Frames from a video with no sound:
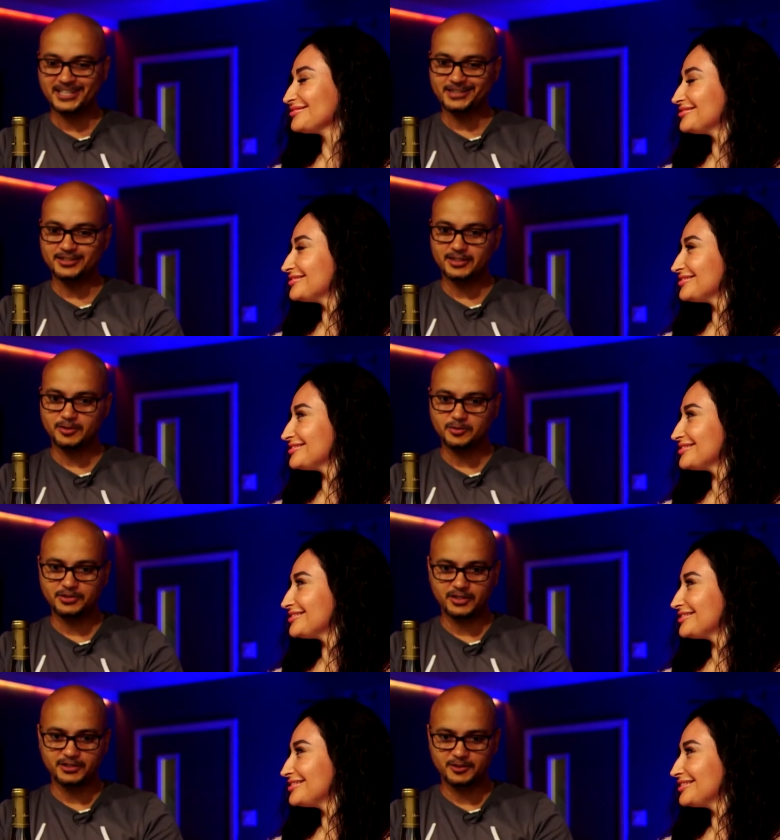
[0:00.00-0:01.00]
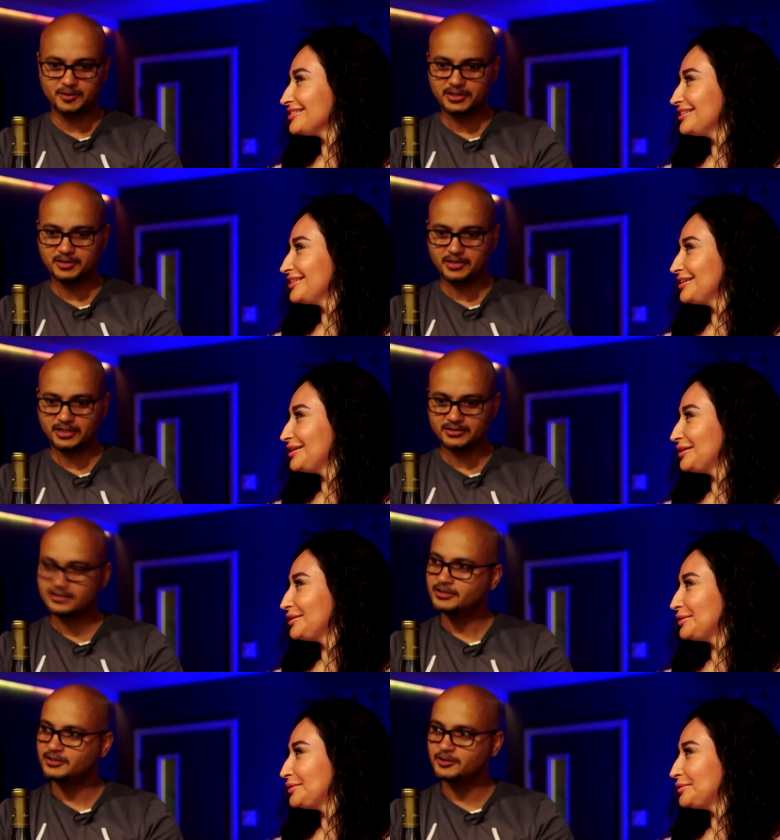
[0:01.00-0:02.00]
Speaker 1: And we'll talk a little bit
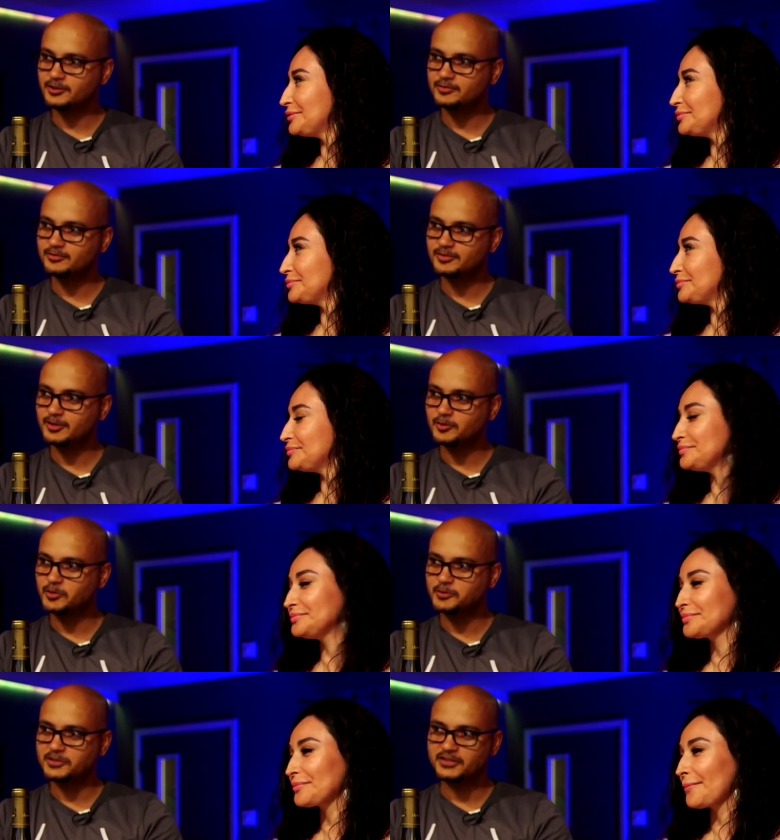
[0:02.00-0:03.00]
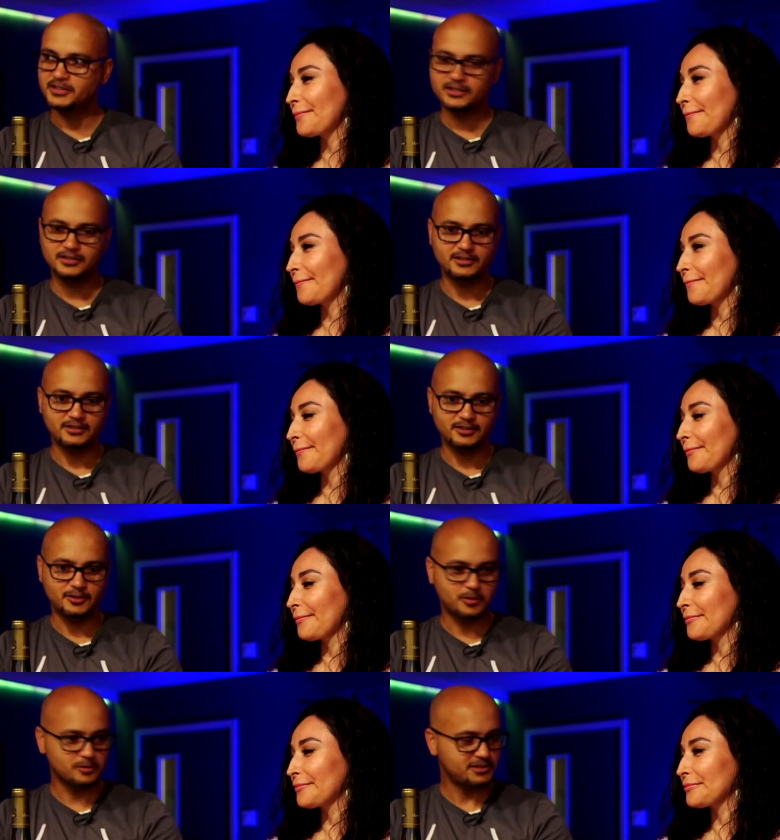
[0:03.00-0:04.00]
about, what we see and,
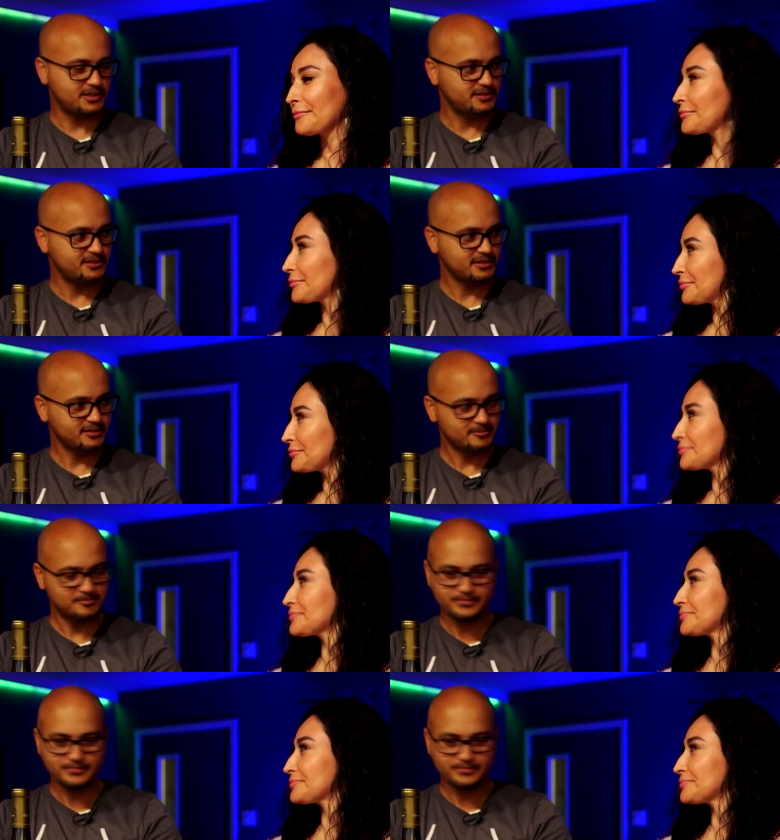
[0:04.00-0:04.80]
what we're tasting.